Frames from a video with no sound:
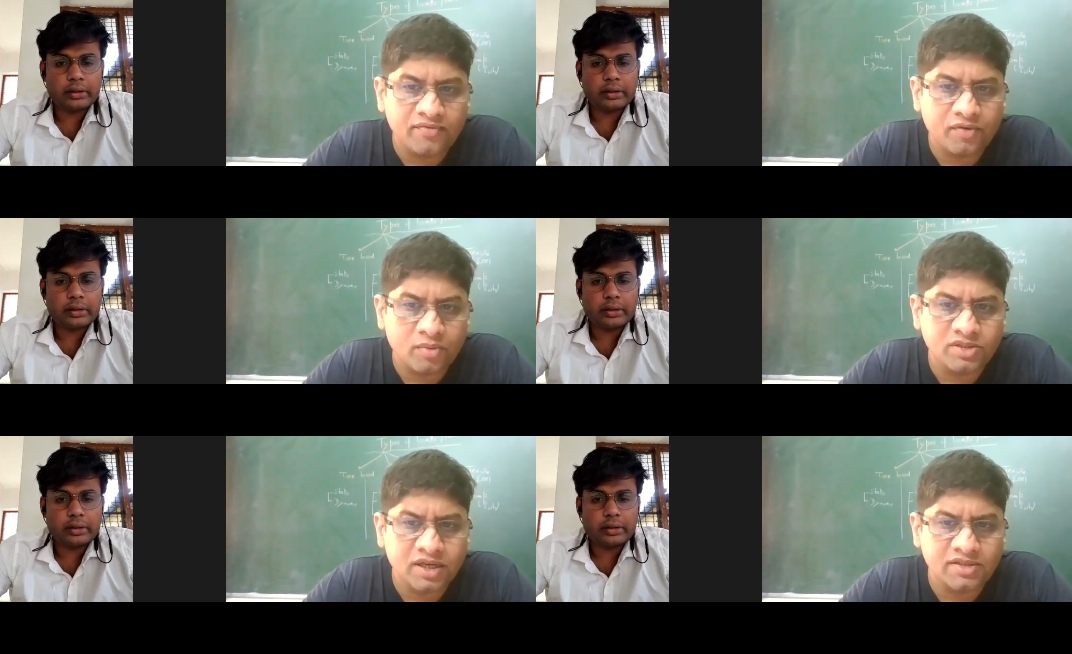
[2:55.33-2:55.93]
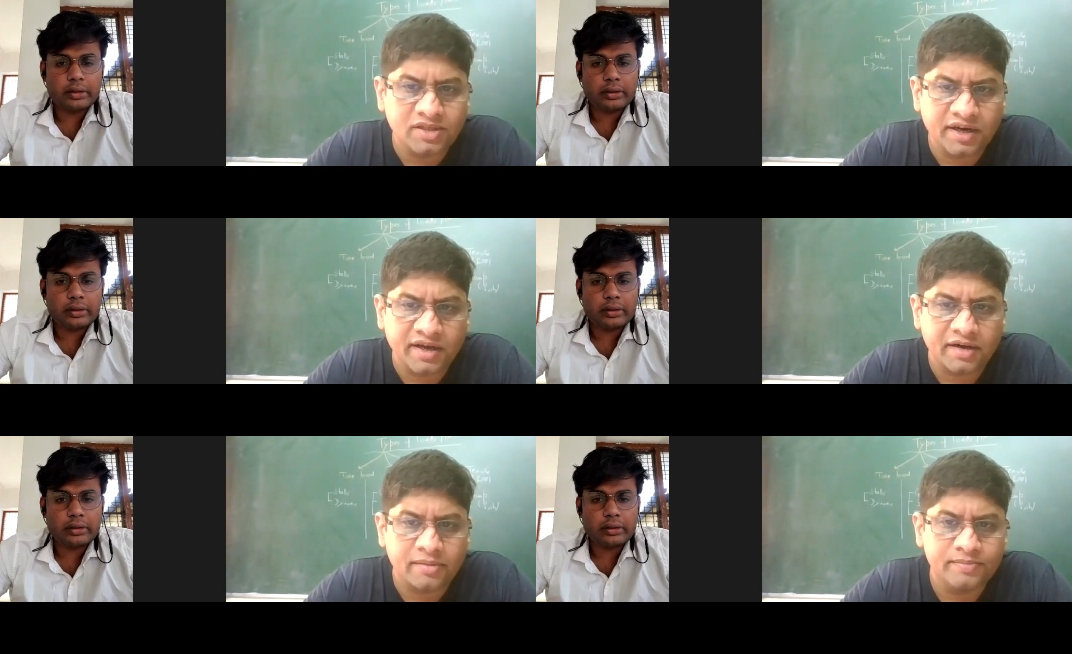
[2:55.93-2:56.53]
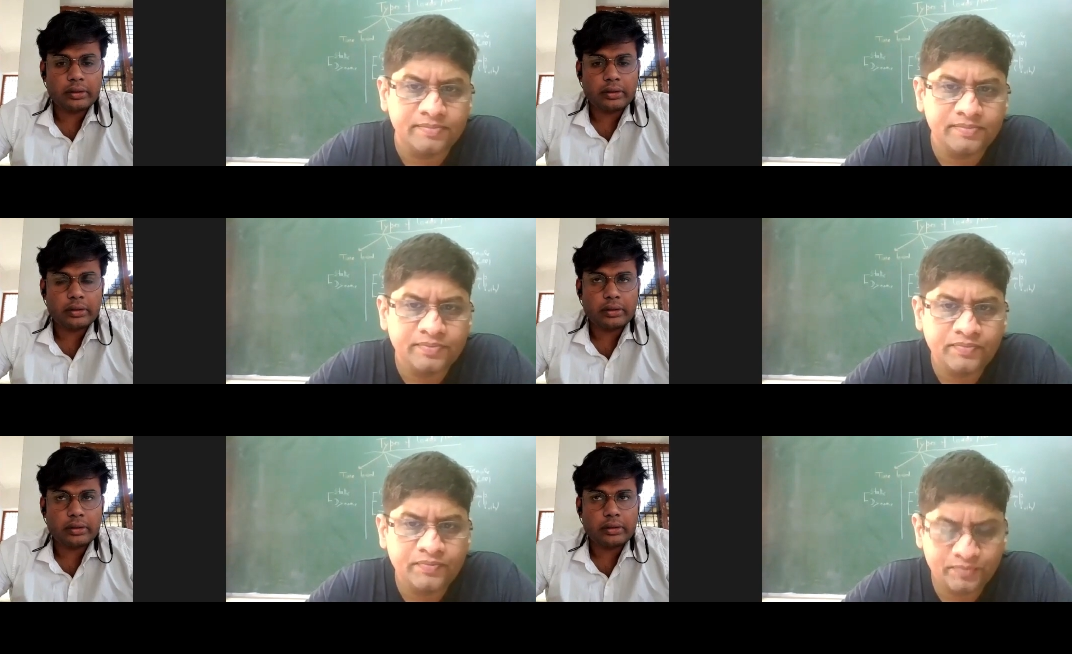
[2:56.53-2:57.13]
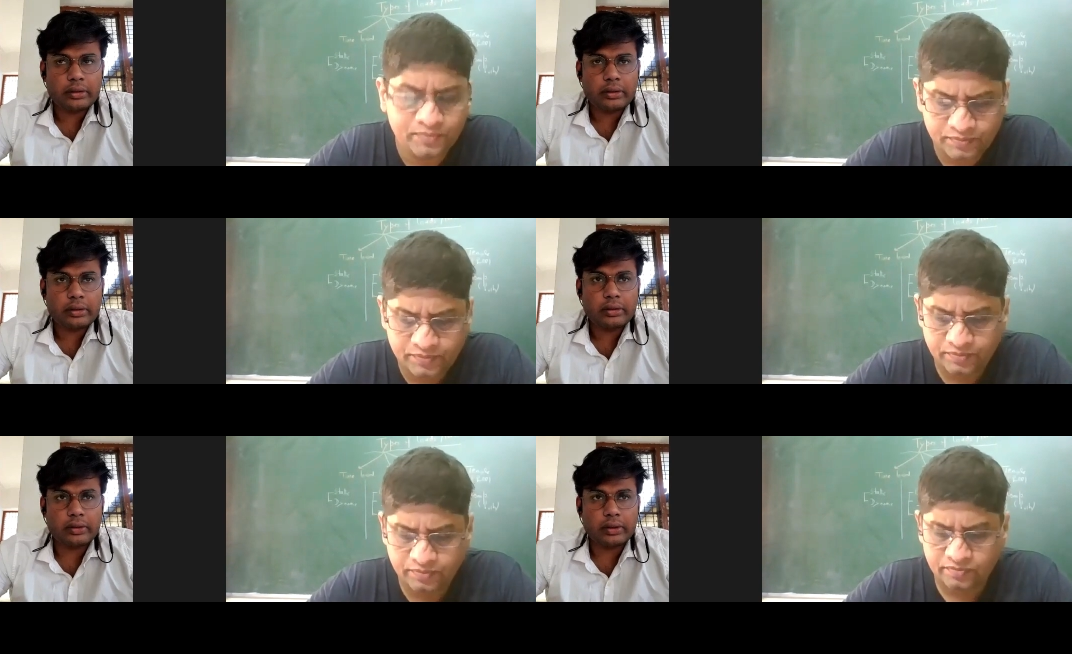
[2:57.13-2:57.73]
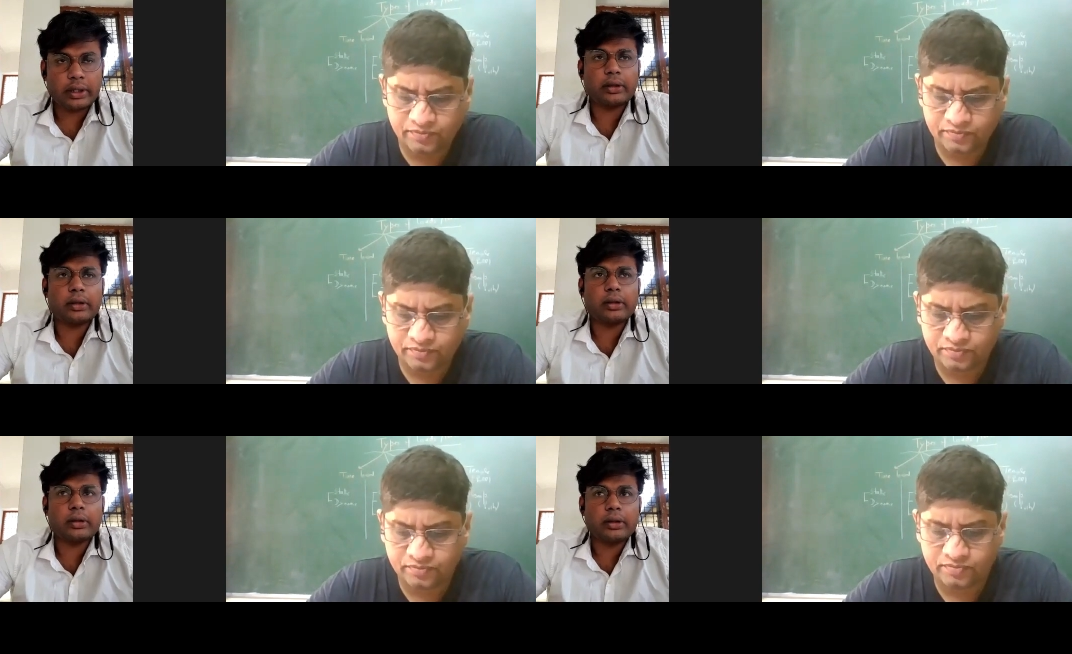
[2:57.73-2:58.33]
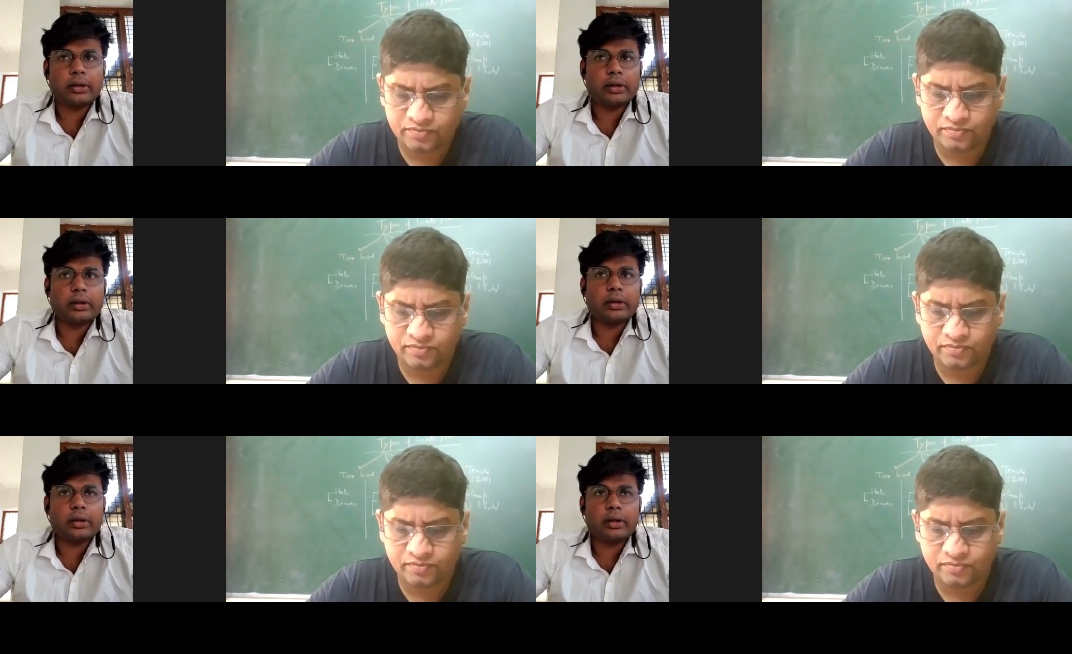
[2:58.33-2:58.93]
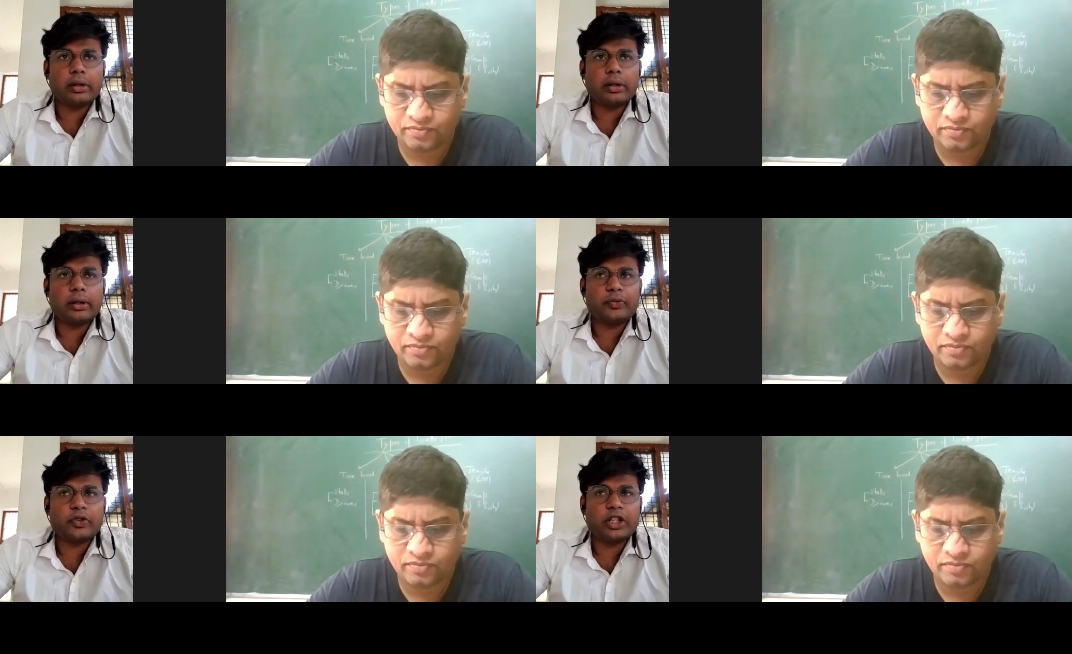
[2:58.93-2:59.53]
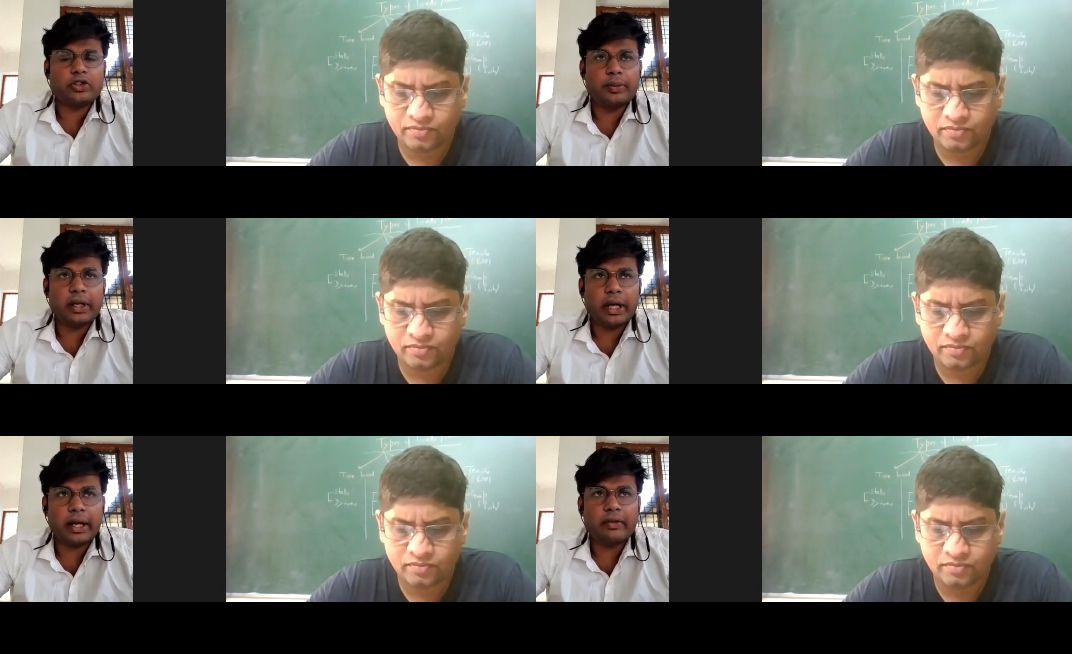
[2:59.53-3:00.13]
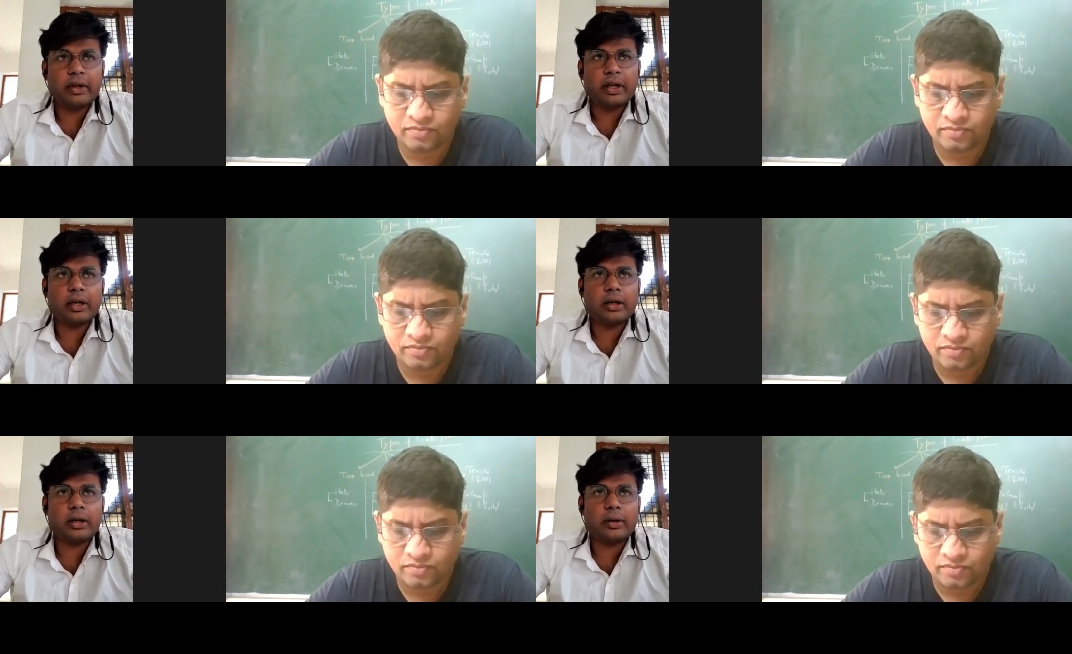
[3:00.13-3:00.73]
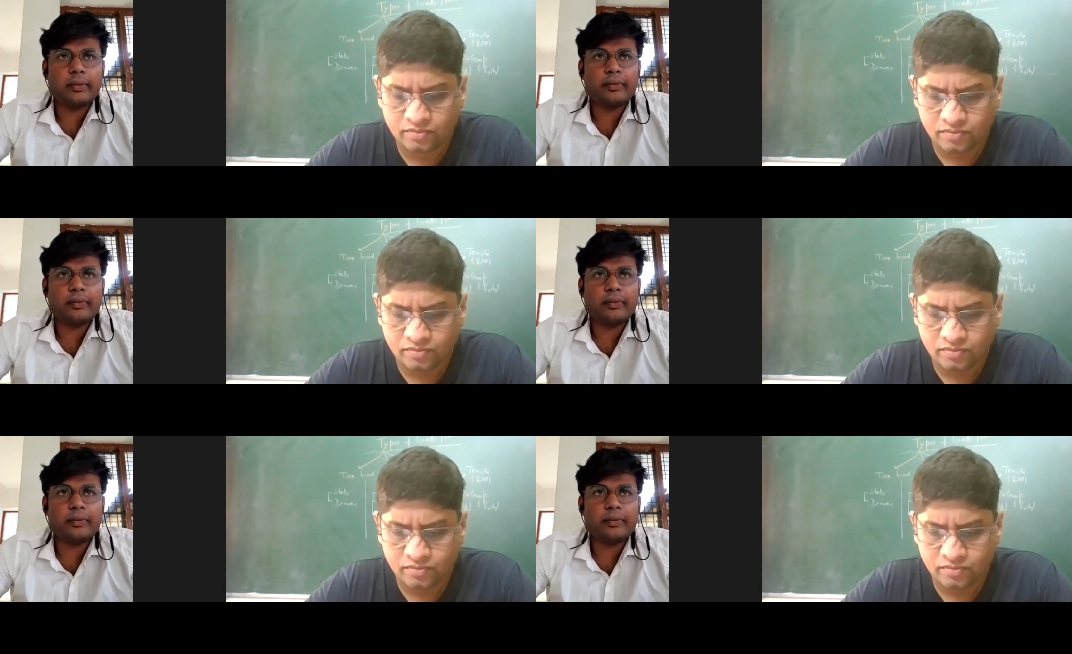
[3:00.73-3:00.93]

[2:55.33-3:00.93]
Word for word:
Speaker 1: have from stress strain diagram?
Speaker 2: Okay. Um, it should be having, uh,